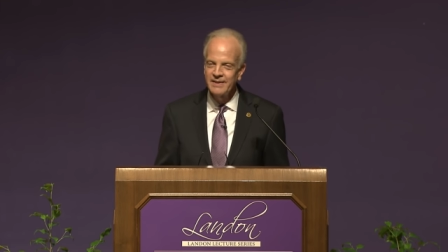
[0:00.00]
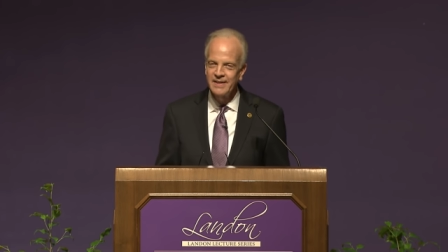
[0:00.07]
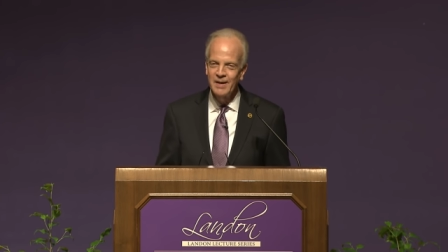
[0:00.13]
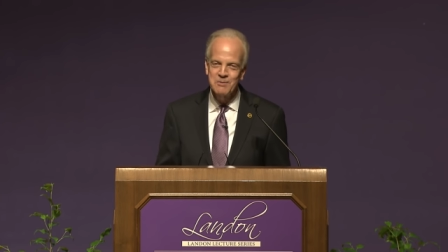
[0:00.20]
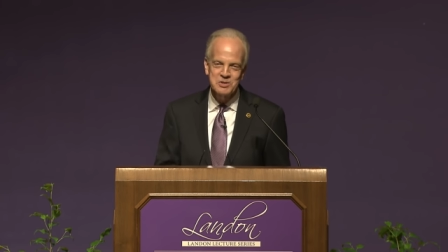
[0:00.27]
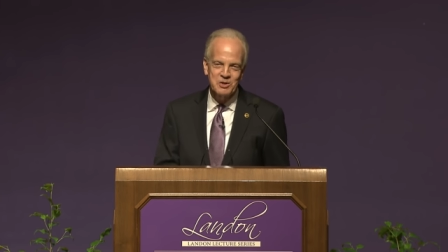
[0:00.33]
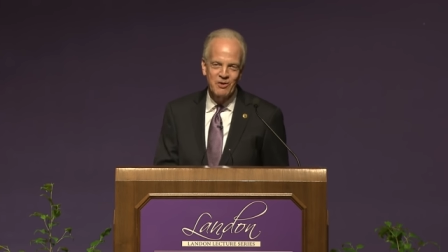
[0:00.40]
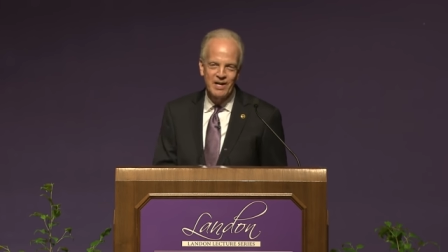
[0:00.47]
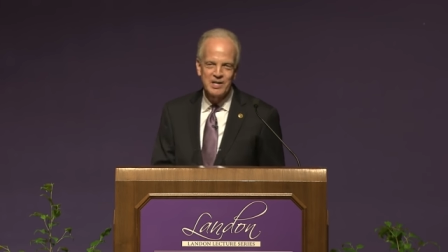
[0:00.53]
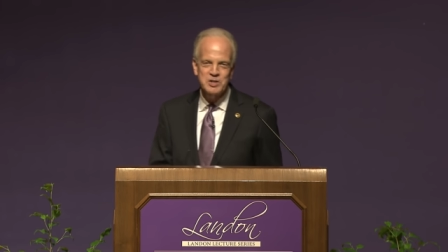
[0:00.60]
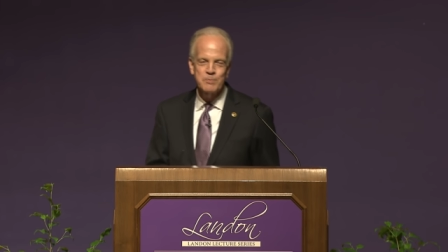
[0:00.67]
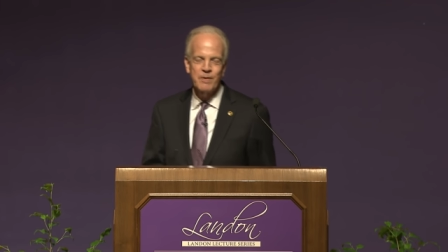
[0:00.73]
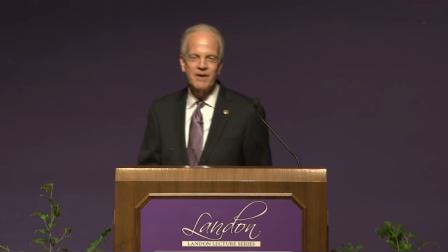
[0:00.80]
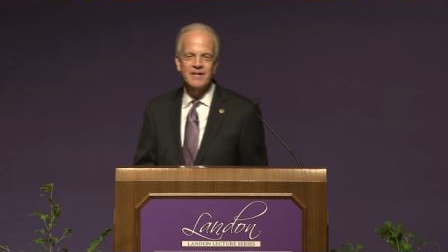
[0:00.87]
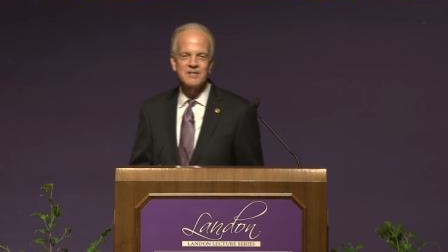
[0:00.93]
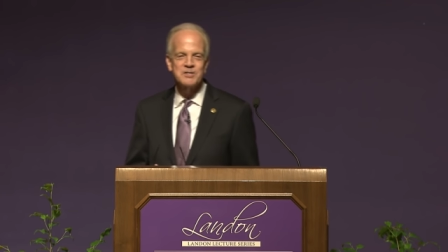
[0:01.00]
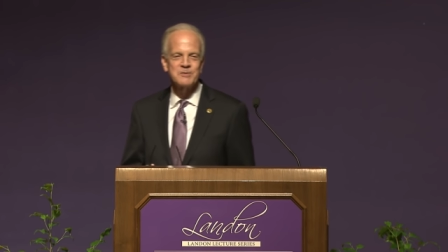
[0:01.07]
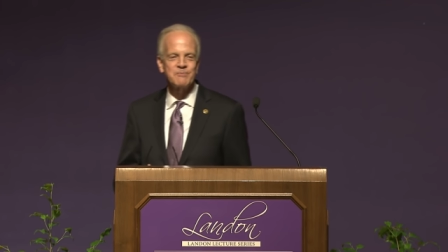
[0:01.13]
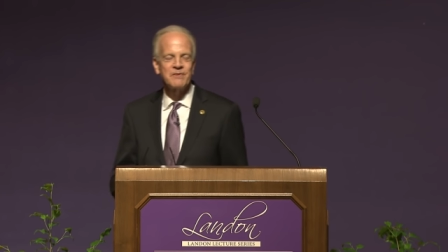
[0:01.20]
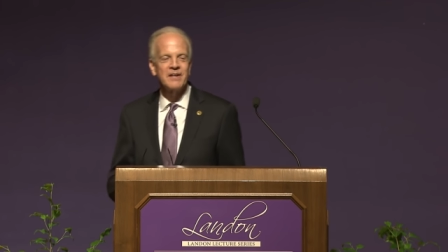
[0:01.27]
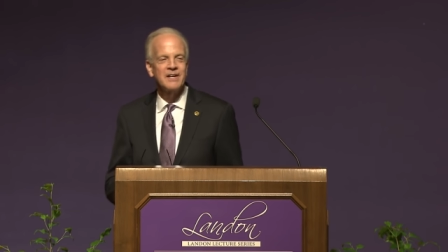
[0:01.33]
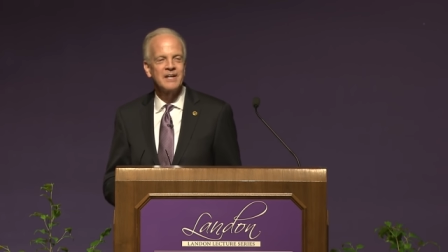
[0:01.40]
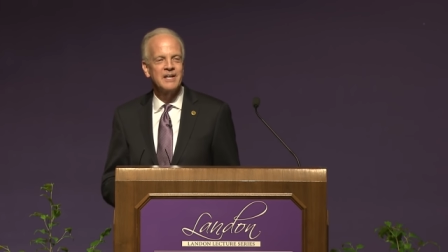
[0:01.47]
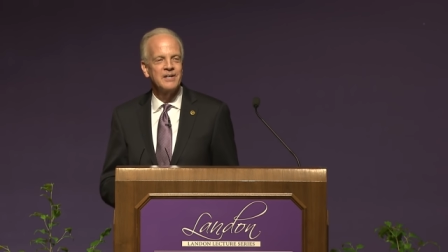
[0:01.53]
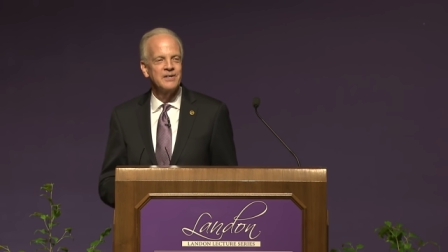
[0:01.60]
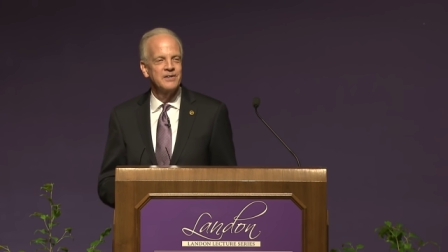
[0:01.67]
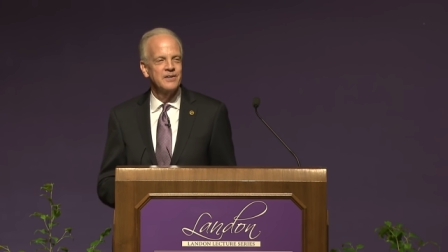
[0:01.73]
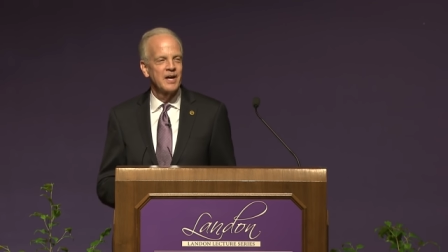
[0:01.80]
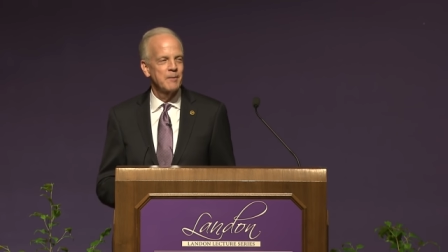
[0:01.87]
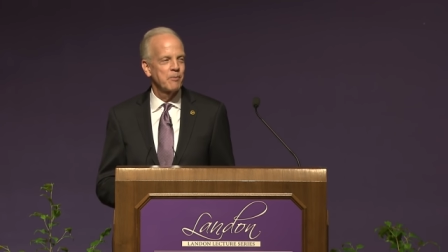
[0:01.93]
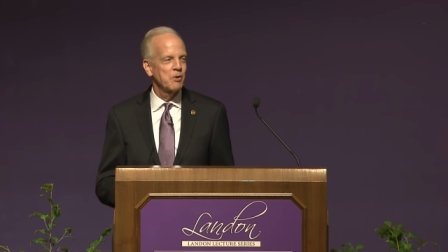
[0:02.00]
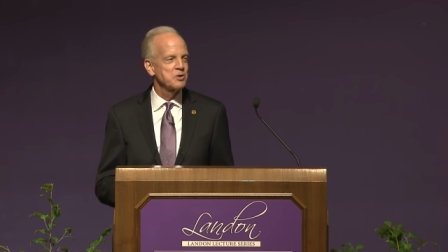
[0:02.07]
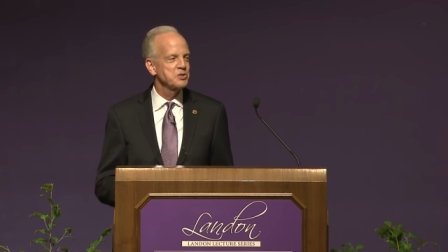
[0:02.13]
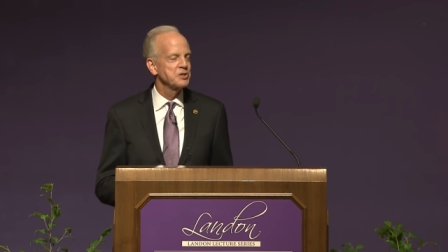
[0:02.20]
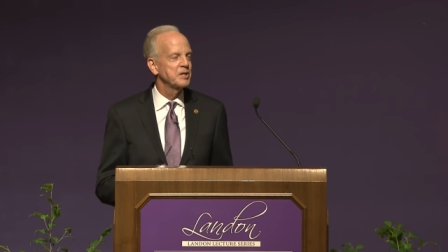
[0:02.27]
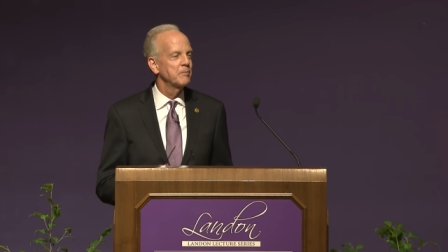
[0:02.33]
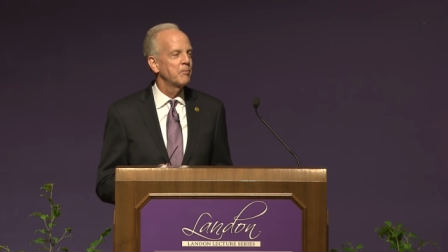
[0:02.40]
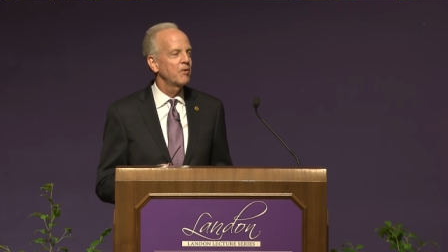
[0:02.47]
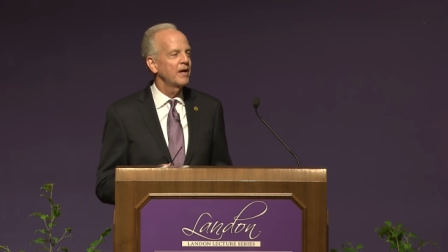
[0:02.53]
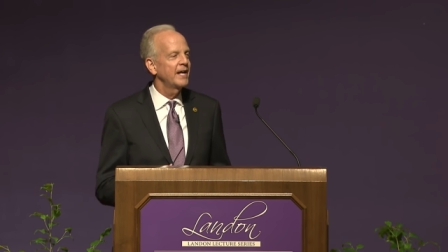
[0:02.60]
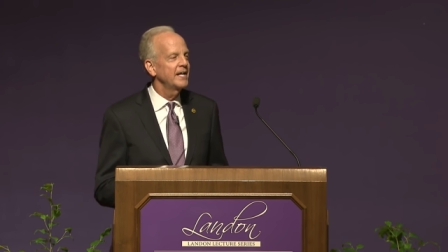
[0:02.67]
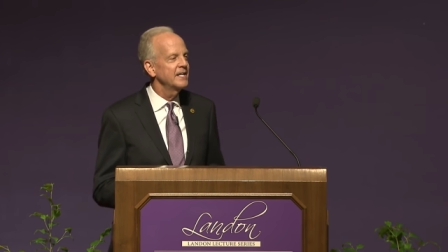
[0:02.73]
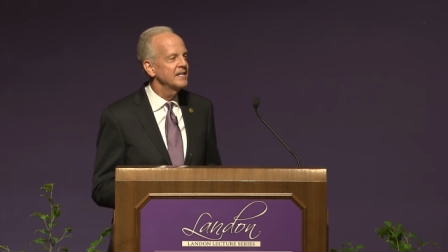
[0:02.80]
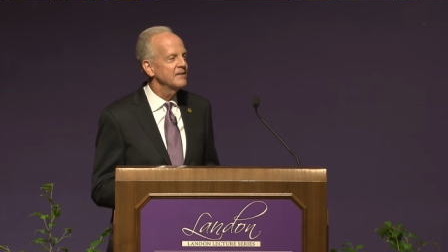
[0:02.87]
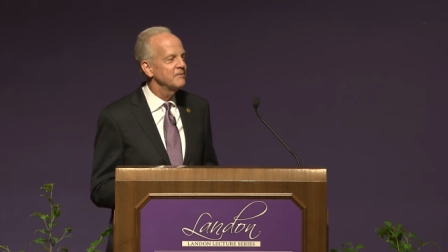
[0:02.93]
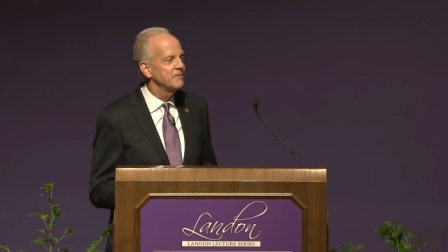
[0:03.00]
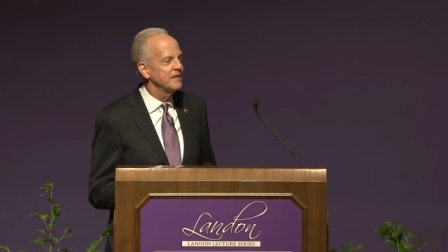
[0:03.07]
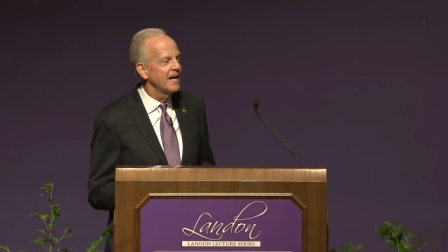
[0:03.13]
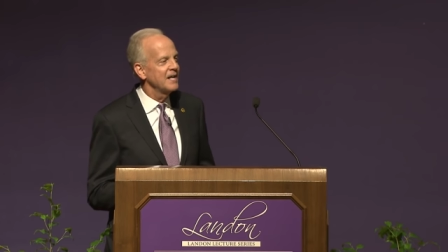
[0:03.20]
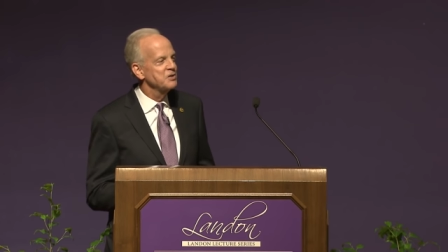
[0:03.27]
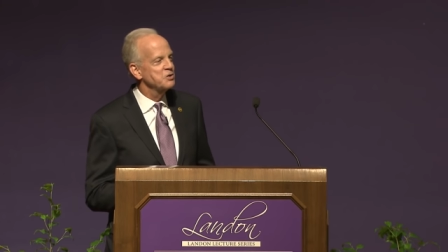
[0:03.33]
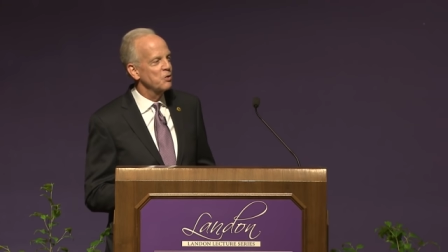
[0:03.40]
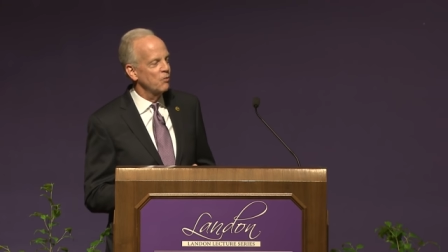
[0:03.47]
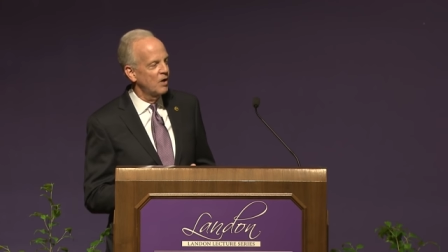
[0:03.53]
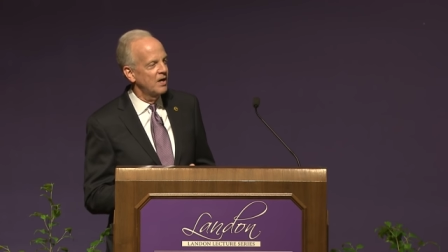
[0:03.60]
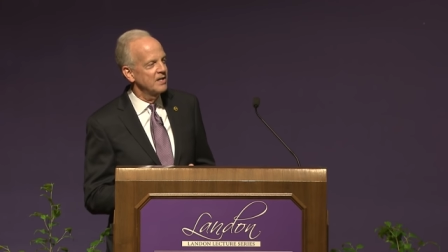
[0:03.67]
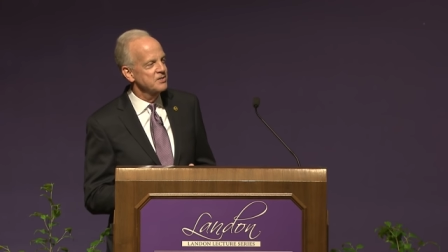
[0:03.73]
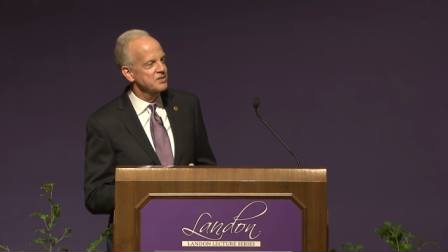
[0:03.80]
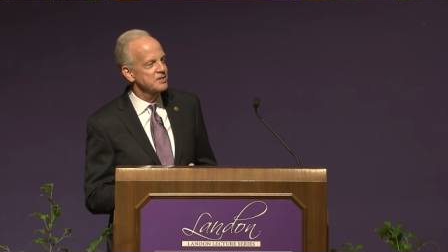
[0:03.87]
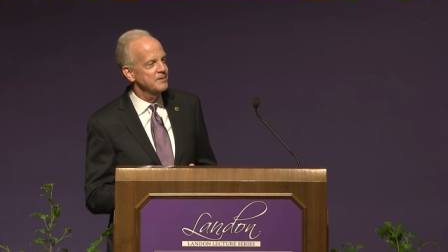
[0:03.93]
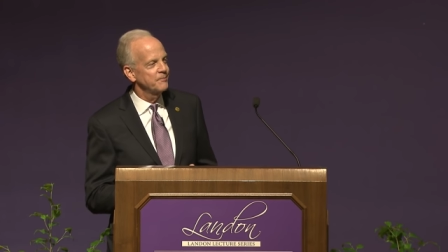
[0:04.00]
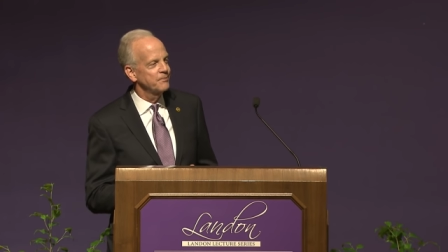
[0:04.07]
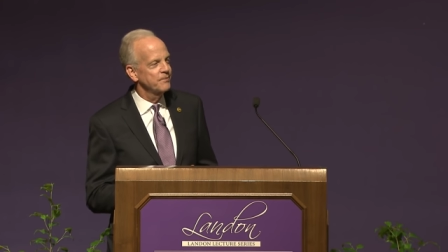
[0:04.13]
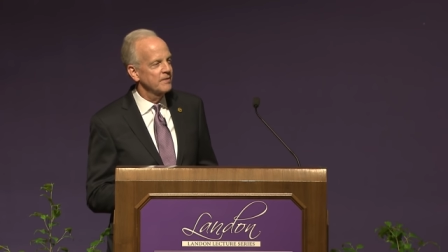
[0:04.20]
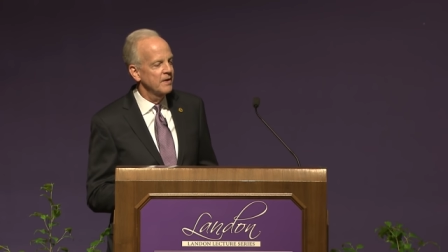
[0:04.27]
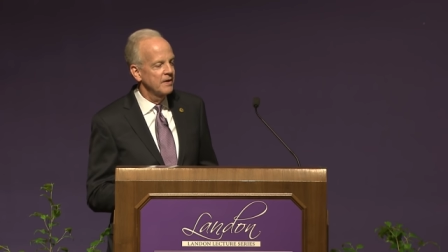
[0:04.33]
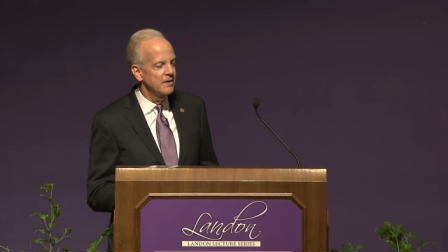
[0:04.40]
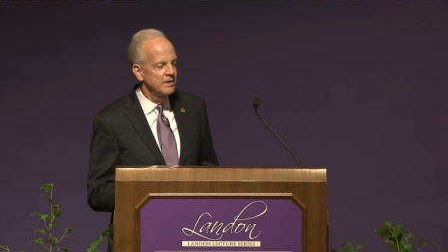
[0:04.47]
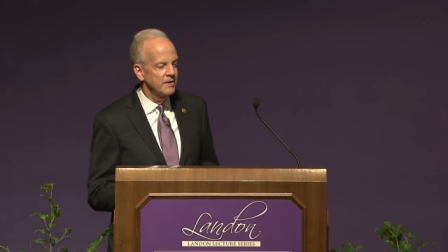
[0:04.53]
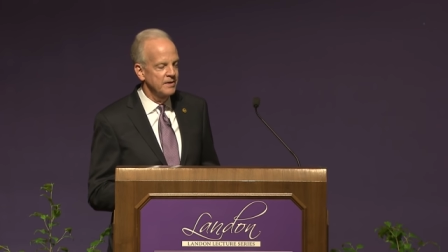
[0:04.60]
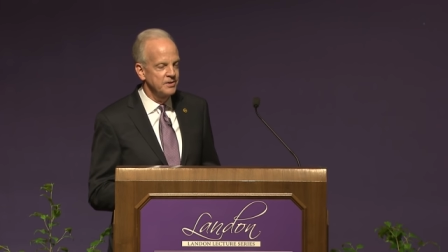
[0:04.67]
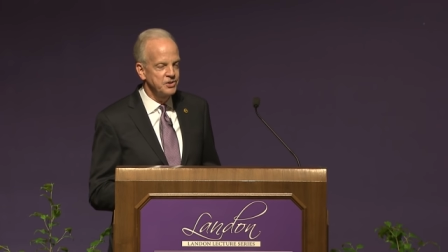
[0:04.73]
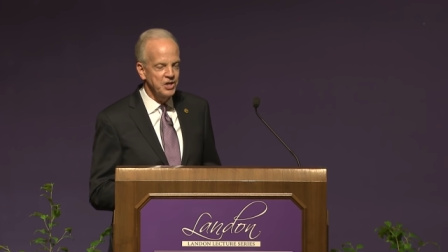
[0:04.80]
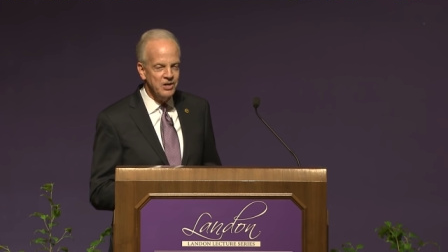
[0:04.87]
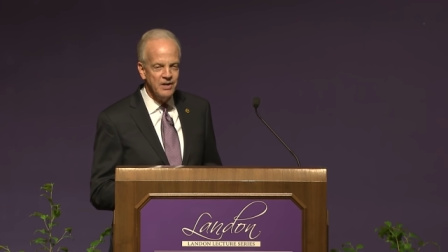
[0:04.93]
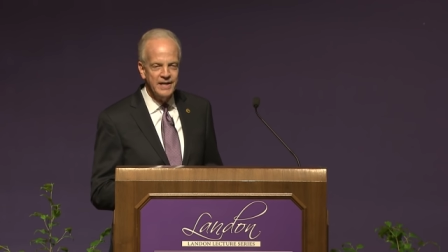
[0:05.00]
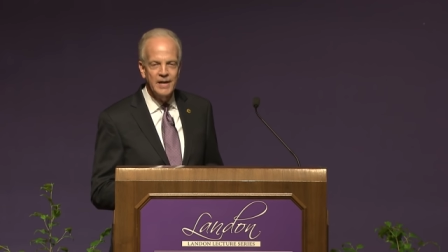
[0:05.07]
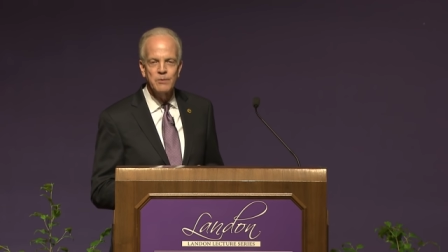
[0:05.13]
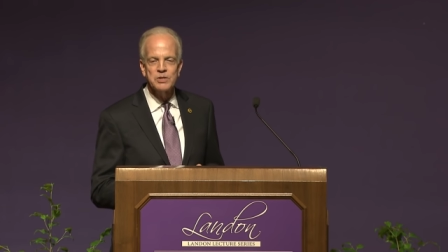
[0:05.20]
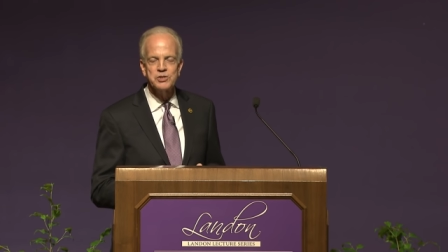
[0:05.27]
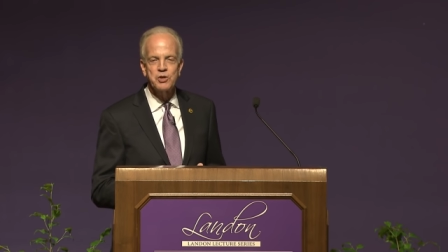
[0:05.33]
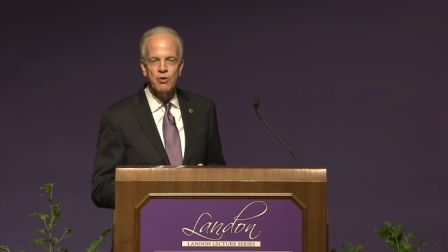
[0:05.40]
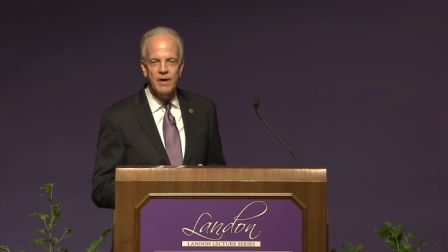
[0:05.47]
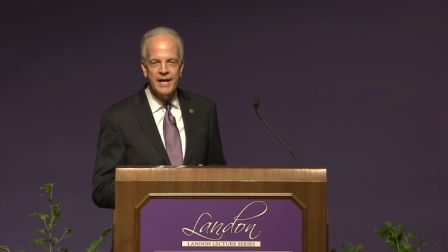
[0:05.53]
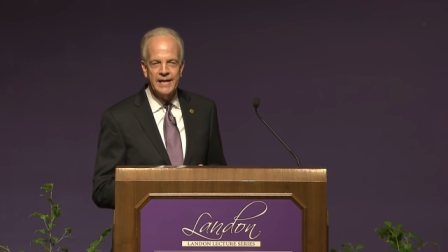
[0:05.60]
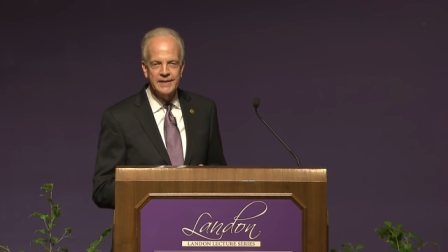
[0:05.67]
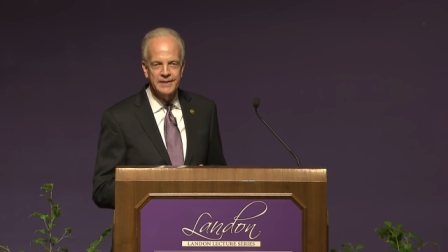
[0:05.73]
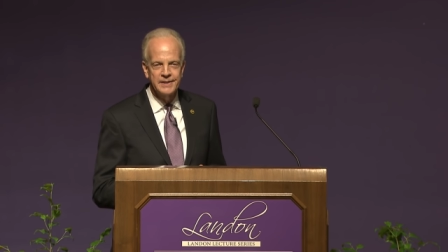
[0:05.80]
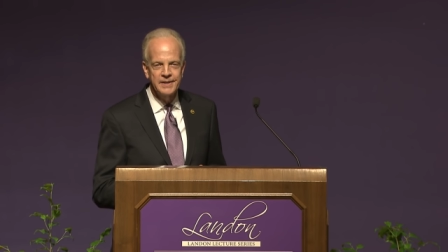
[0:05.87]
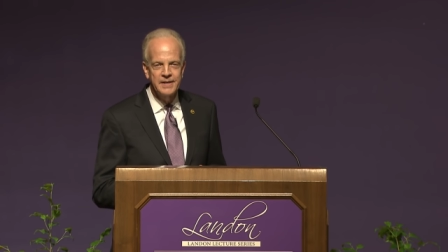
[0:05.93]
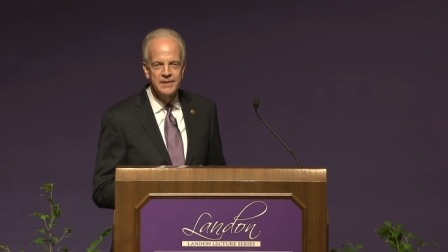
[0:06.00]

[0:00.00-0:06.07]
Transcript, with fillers: it was a great experience. Not a person complained. The answer was, Jerry, it was great.